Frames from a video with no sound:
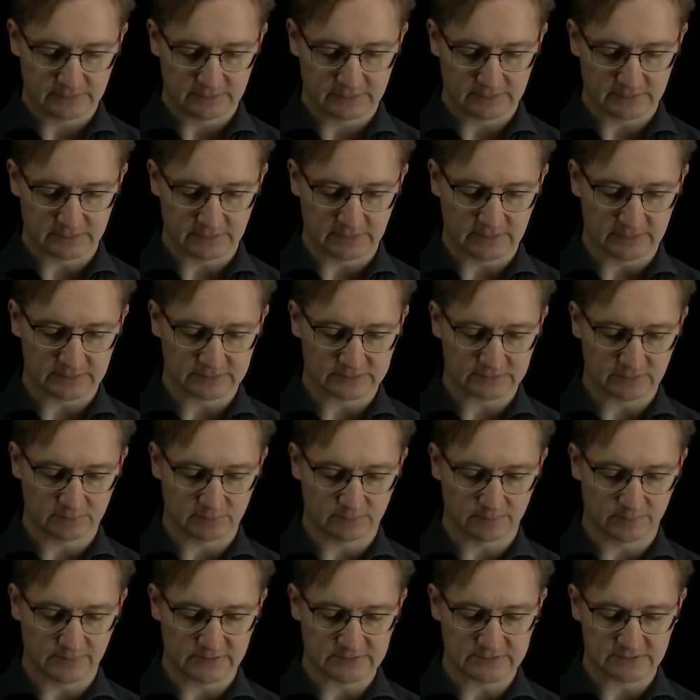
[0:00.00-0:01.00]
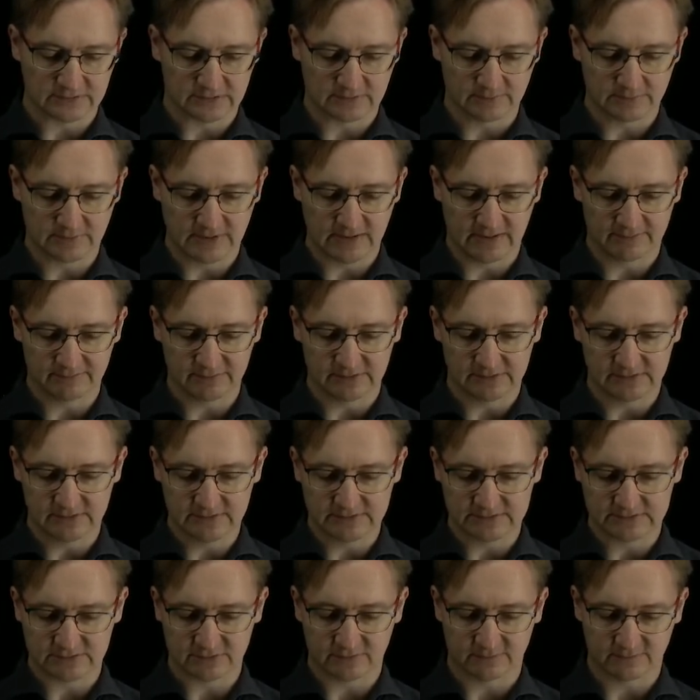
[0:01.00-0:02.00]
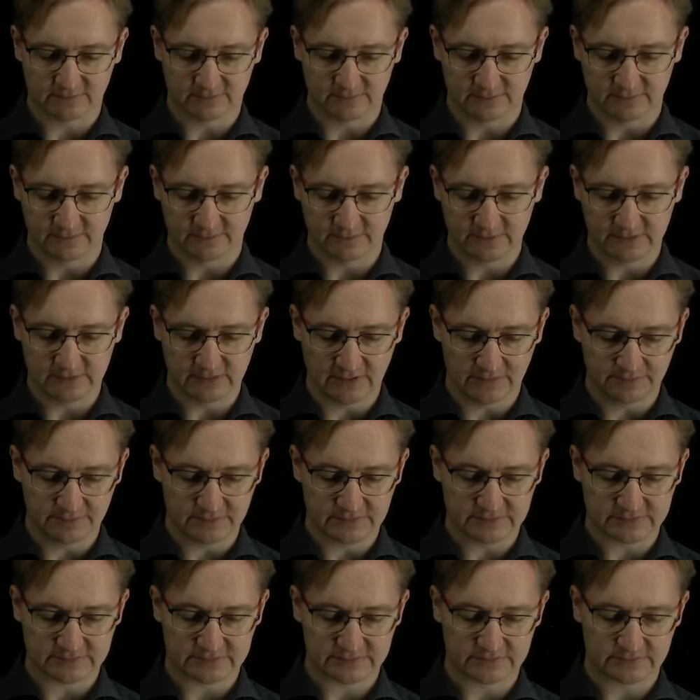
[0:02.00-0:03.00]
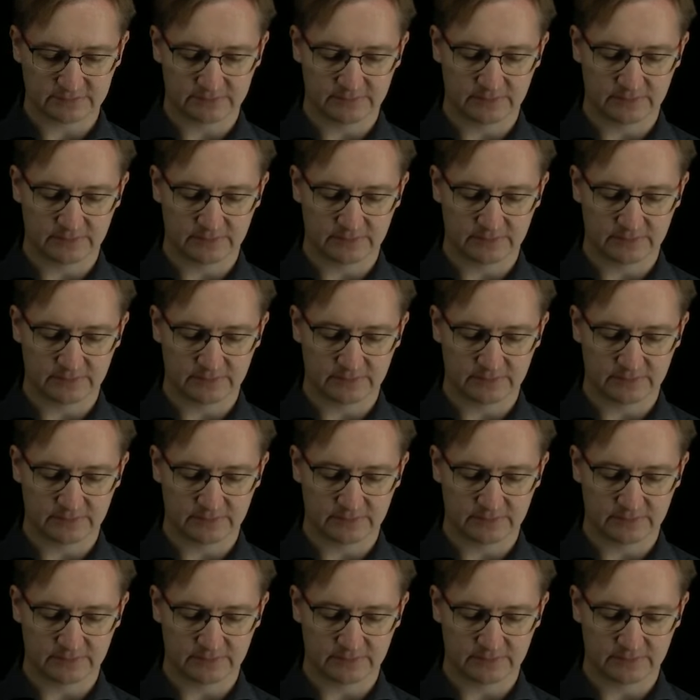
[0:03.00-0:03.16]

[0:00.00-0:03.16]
here. So basically, we have a list of 3 numbers.